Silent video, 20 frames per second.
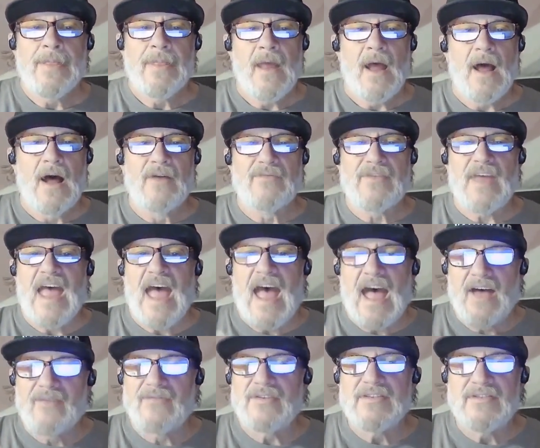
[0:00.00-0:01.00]
of the
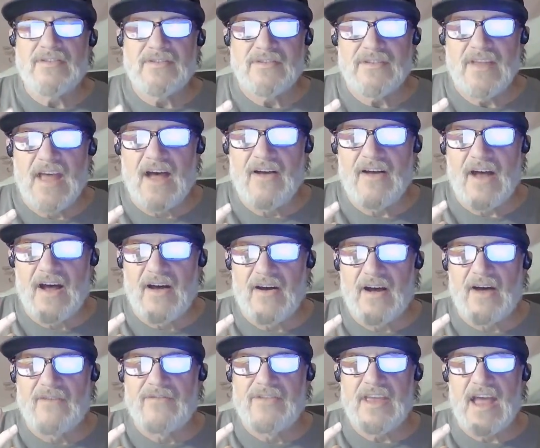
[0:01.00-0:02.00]
heaven uh, uh,
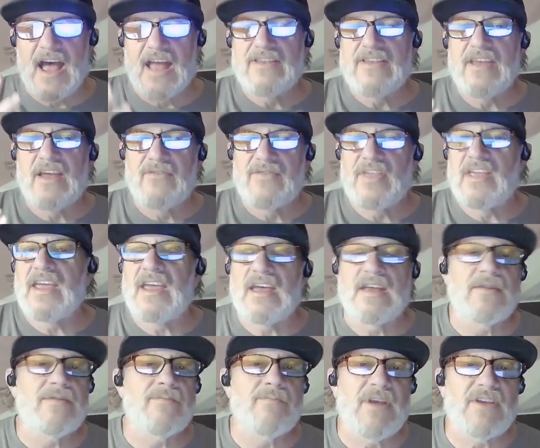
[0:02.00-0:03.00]
of the idea of the
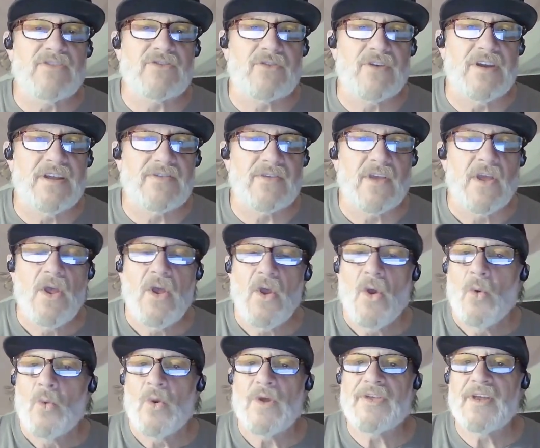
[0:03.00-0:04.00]
hidden mysteries
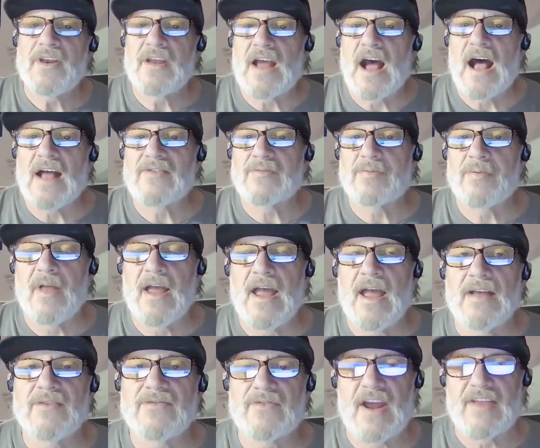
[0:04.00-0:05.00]
within God's
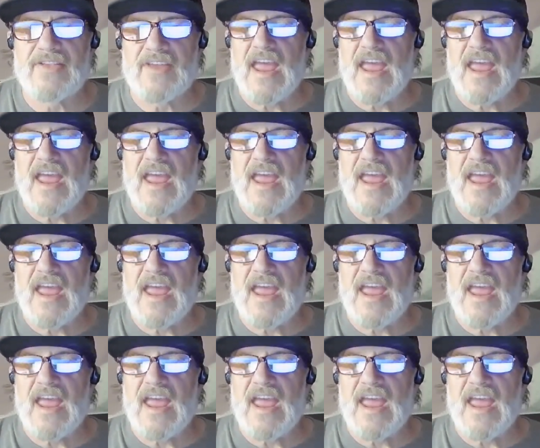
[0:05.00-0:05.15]
plans, right?